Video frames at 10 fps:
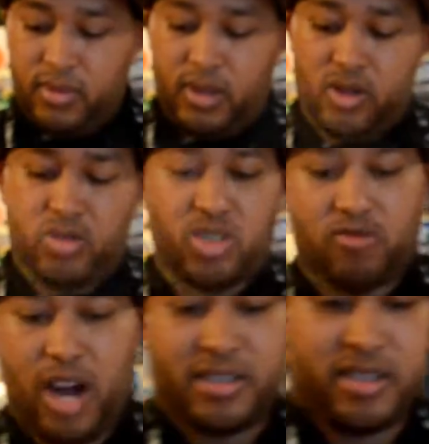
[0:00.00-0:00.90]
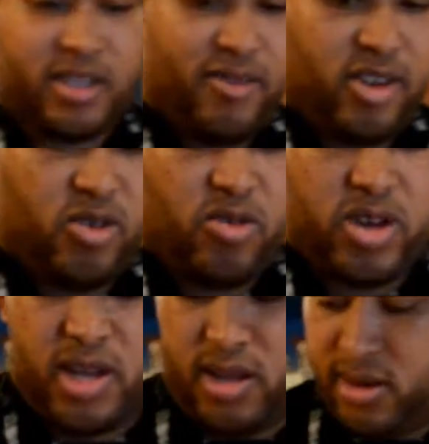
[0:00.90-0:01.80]
A little sriracha. Give it a little
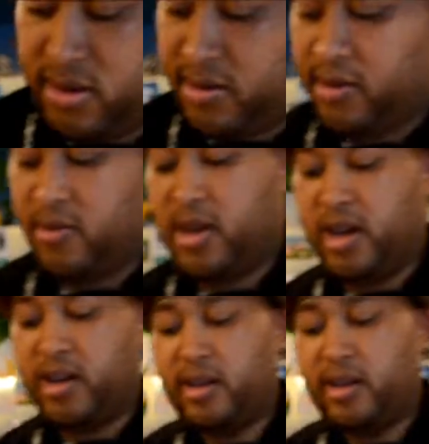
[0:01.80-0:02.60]
heat. Okay?